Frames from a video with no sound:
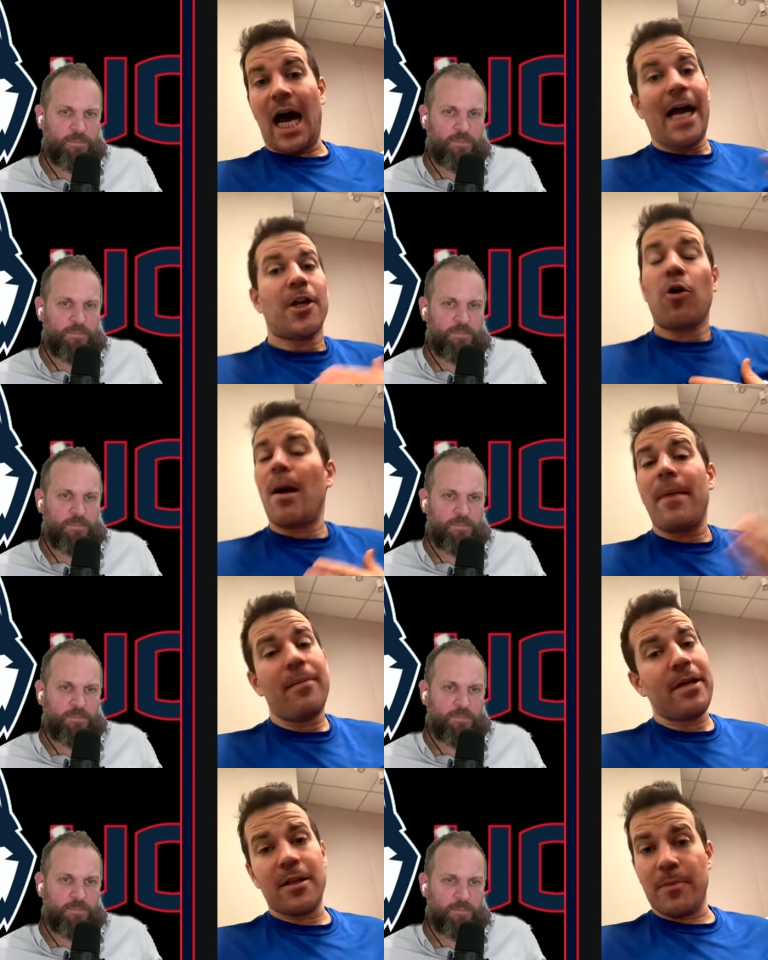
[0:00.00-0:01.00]
Speaker 1: I know I
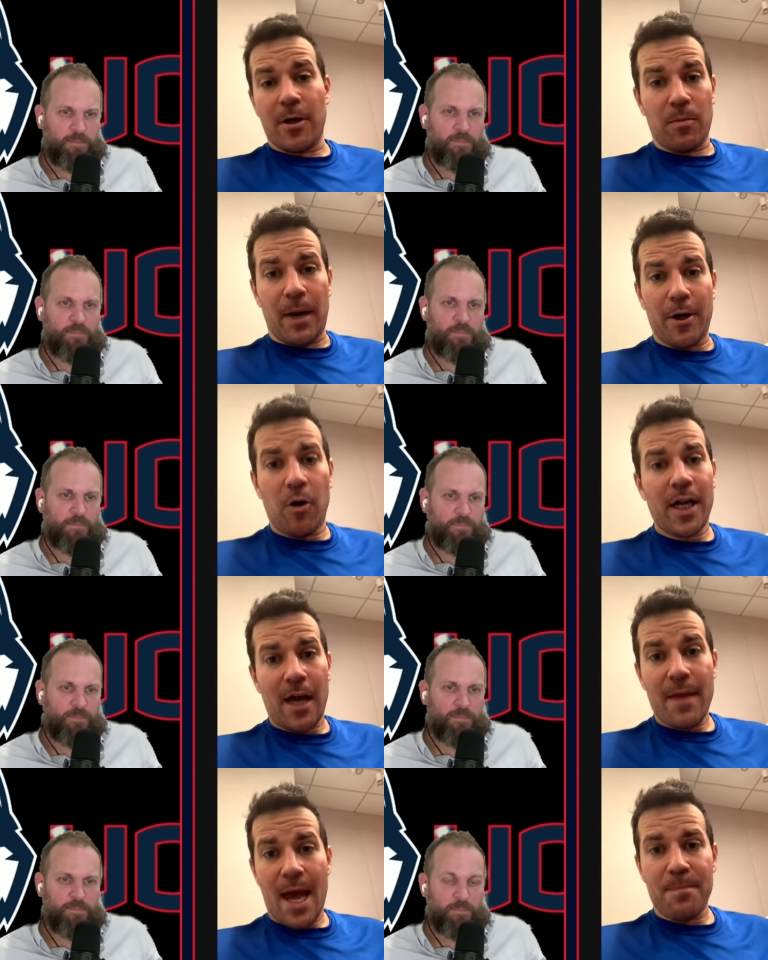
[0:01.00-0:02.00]
may be in the min- minority
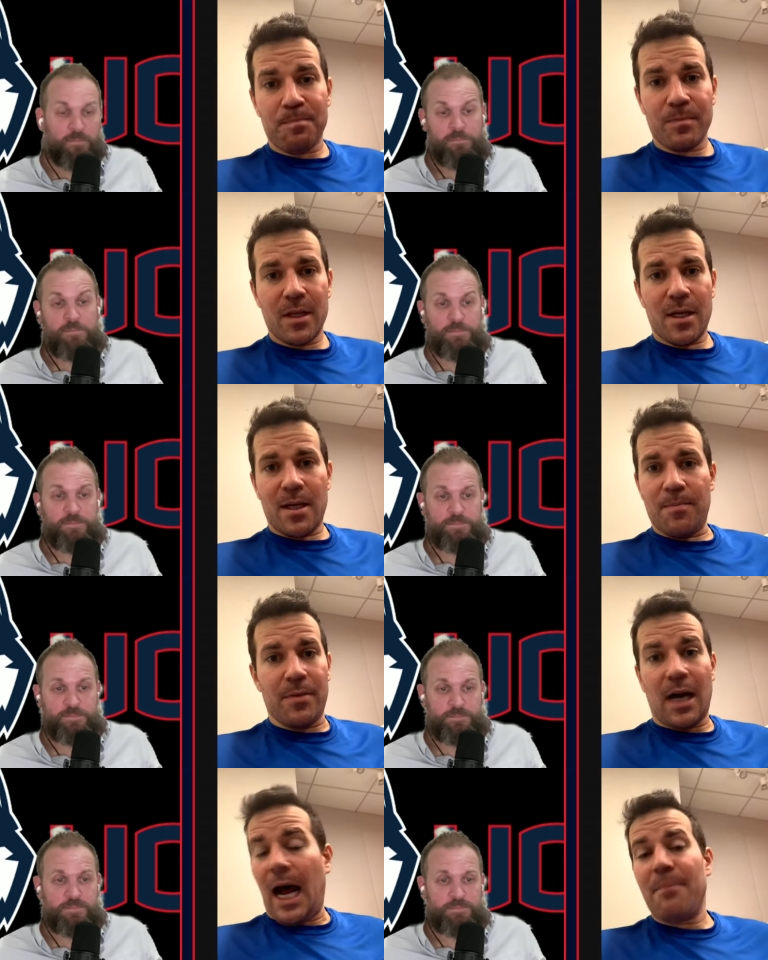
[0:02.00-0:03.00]
on that,
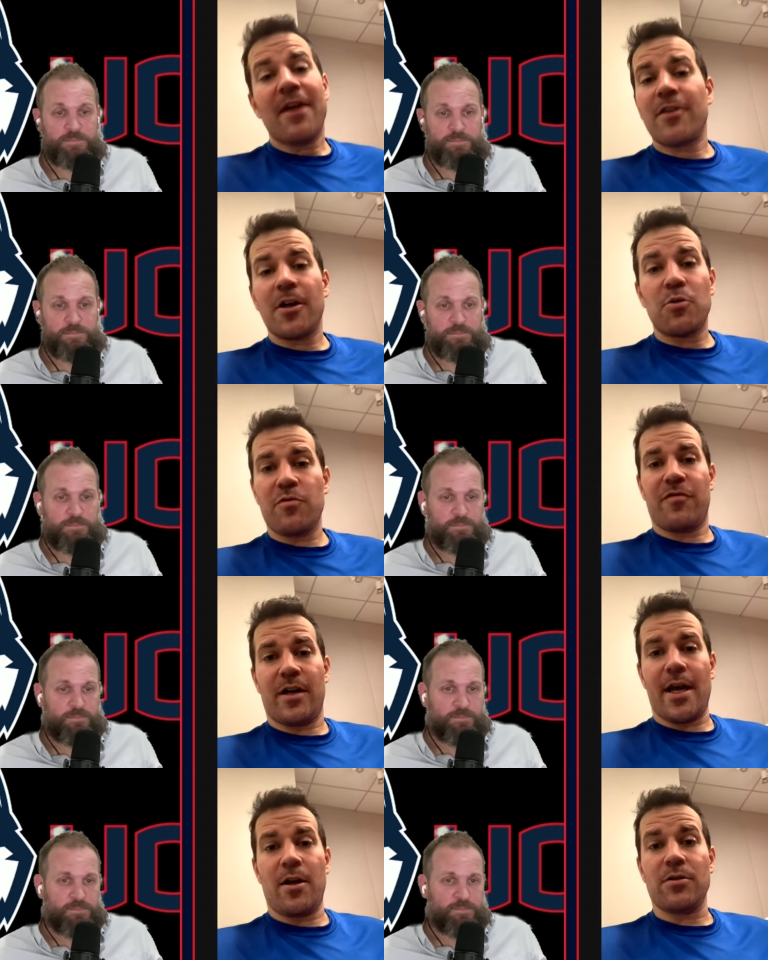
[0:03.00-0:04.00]
but I'm never going to root for
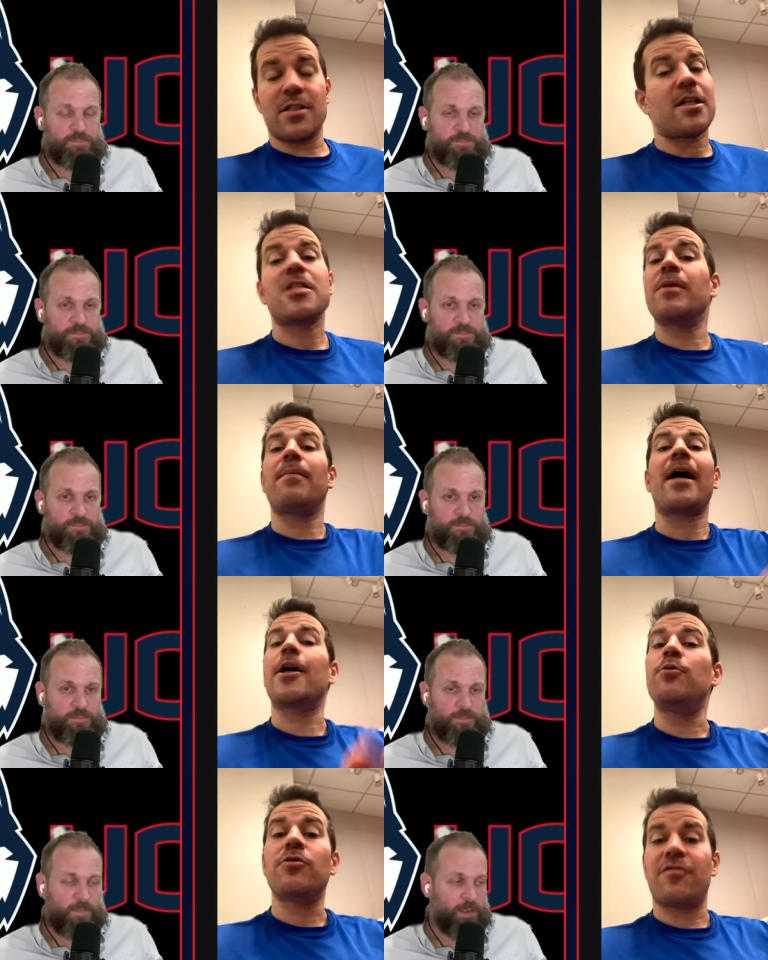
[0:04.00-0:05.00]
Nate Oats. Doesn't mean I'm not
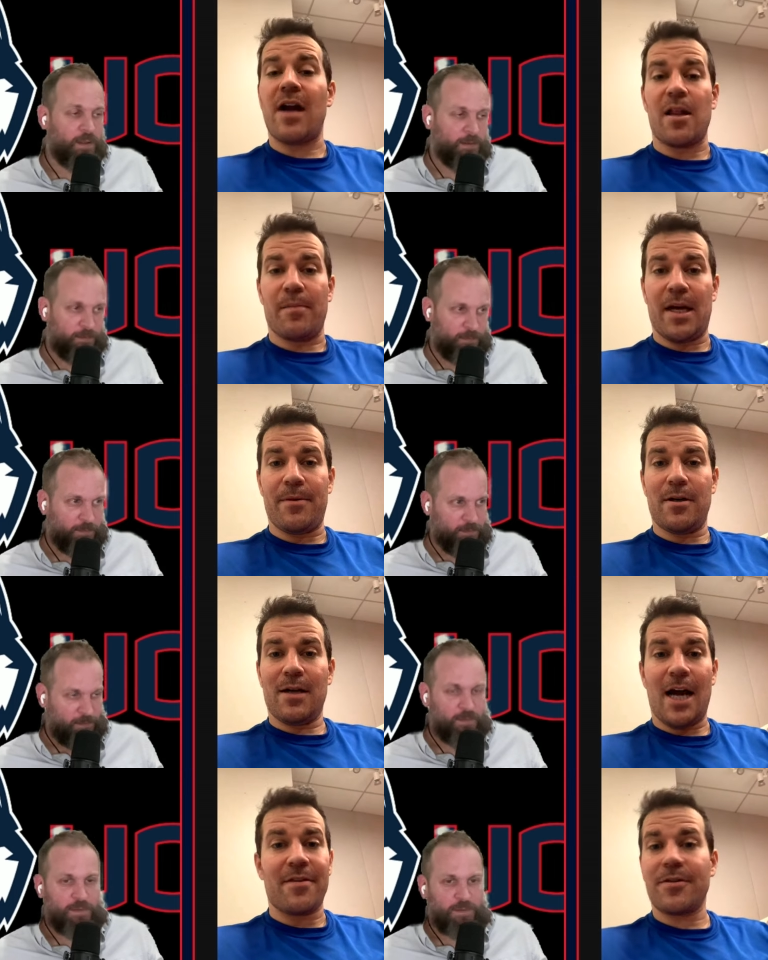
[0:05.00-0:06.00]
going to root for Alabama.
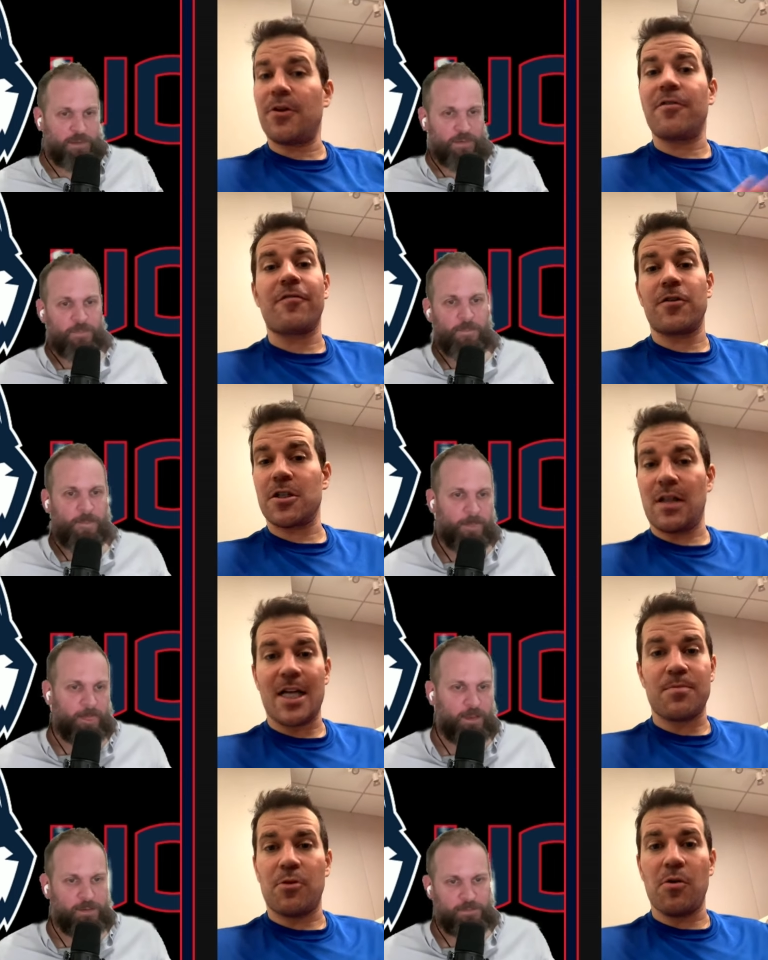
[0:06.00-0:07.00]
I think they're a first
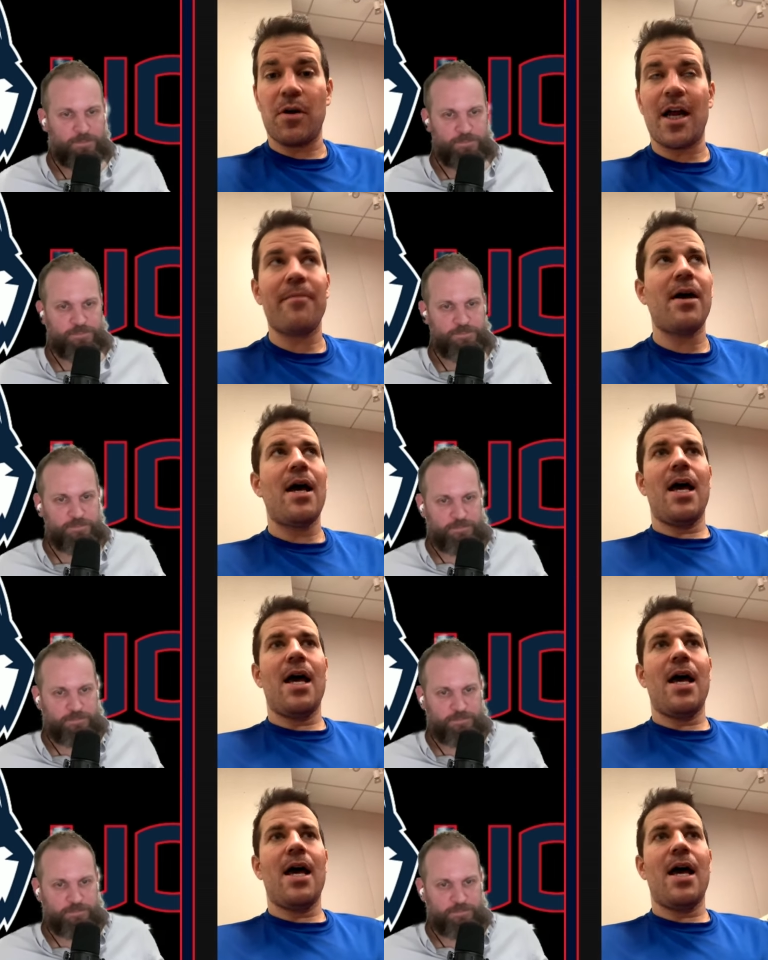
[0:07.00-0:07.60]
class program.